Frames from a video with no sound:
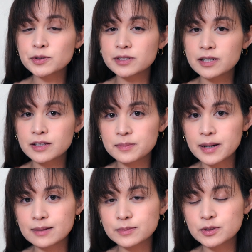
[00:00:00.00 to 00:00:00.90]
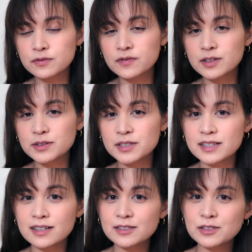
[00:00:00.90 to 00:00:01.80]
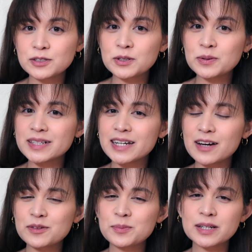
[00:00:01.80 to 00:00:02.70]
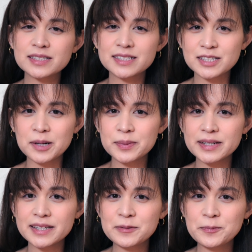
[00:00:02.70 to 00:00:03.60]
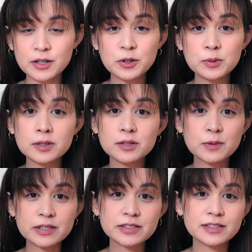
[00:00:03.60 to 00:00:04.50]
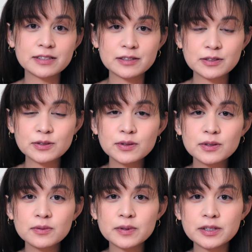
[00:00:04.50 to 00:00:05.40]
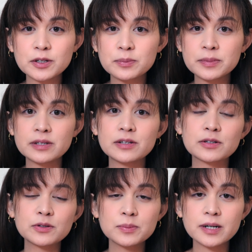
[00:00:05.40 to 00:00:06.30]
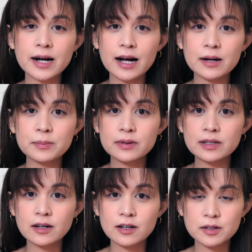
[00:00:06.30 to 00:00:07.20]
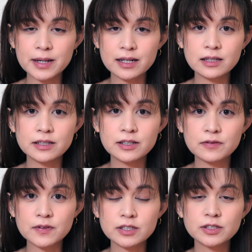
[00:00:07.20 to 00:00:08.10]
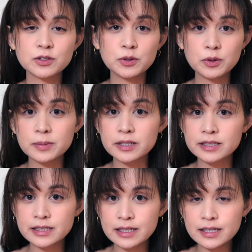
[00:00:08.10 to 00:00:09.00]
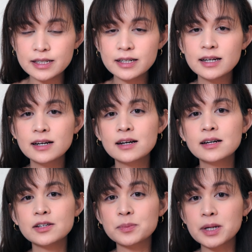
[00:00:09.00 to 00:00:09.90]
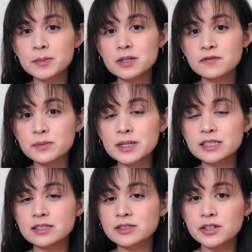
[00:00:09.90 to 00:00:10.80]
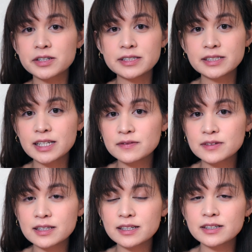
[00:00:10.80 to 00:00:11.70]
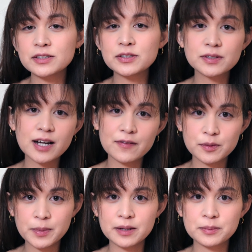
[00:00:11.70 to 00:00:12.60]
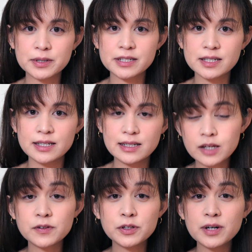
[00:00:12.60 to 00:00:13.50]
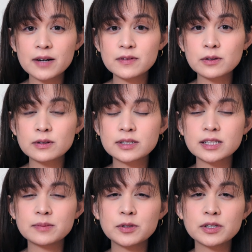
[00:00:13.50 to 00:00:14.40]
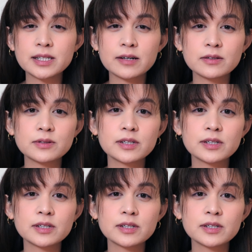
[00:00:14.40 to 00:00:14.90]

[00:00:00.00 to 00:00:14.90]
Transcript: another map to follow the dot to know when I have to press the stop button. Uber works in Seoul. When you open your Uber app, it automatically converts to Uber T your payment information is already saved in there. You don't have to pay in person. If you do have a local SIM, you can download the